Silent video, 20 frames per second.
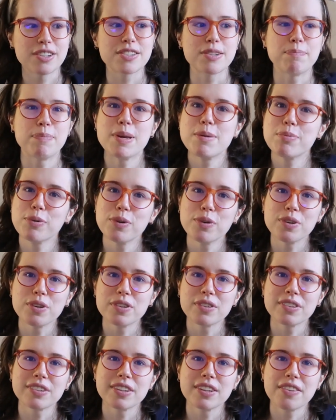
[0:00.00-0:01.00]
to
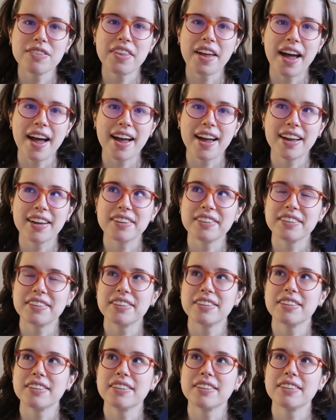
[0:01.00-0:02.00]
people that
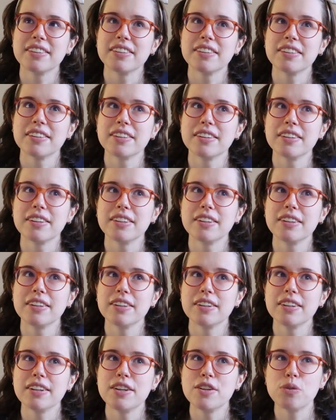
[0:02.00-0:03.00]

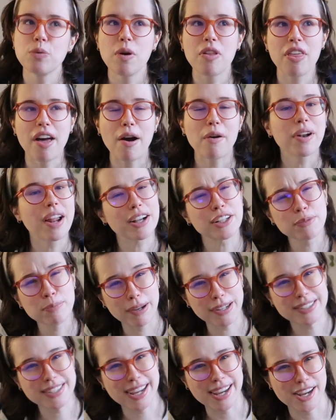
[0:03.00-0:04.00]
is without
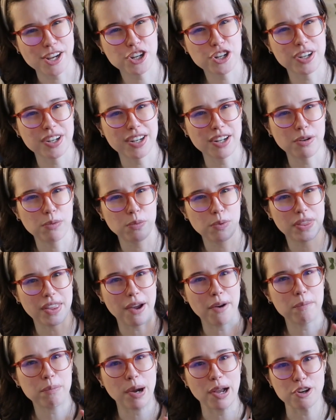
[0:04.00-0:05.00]
expectation and
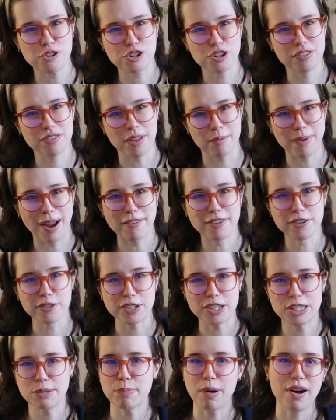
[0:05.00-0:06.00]
without pressure of them having to
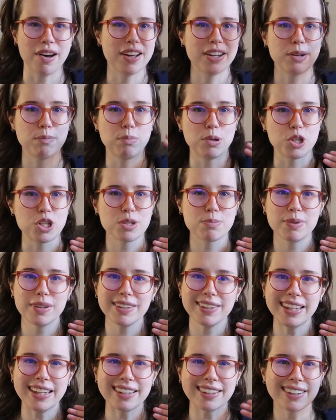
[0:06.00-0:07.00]
respond, but just
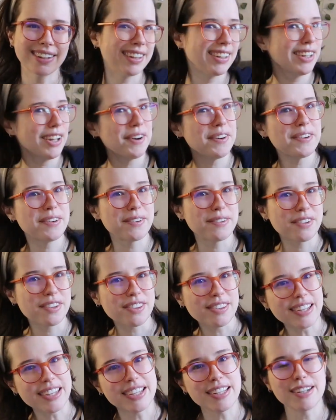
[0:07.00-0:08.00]
being like, yo,
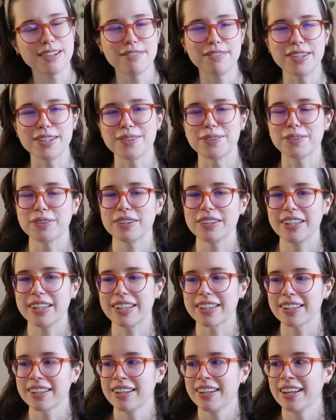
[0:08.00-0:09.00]
thinking of you, or
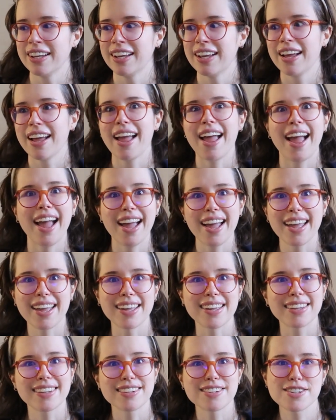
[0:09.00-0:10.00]
like,
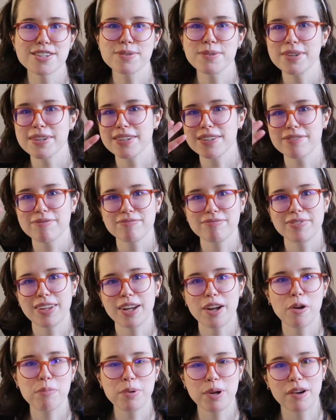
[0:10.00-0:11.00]
hey,
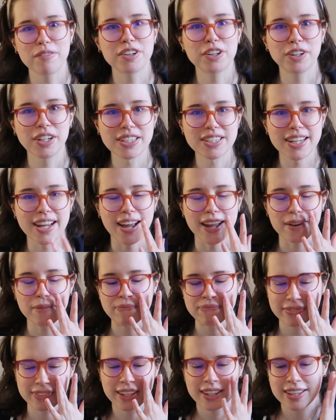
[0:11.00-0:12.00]
I hope you're having a great day.
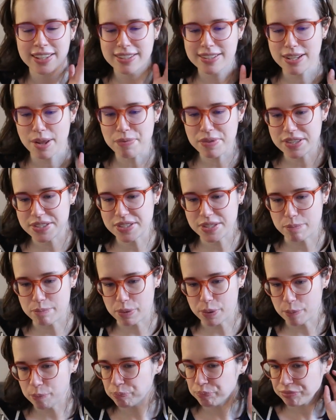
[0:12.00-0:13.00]
Something
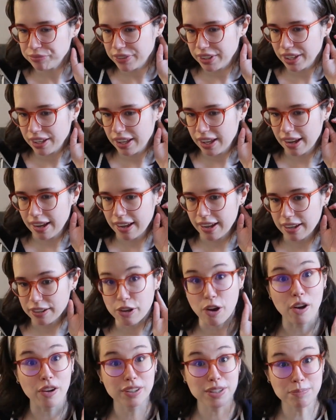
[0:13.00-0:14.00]
simple.
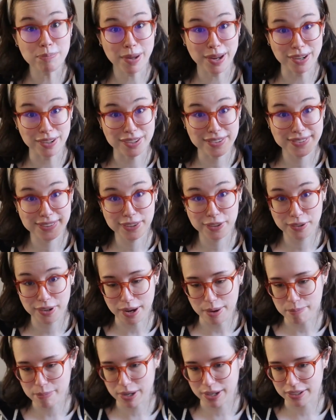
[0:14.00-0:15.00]
Calling parents and
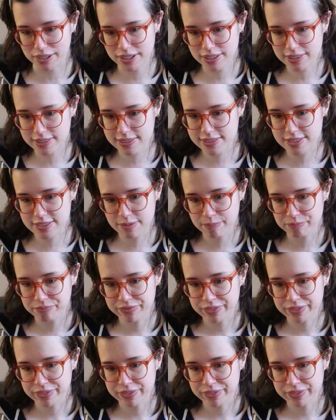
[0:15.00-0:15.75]
grandparents,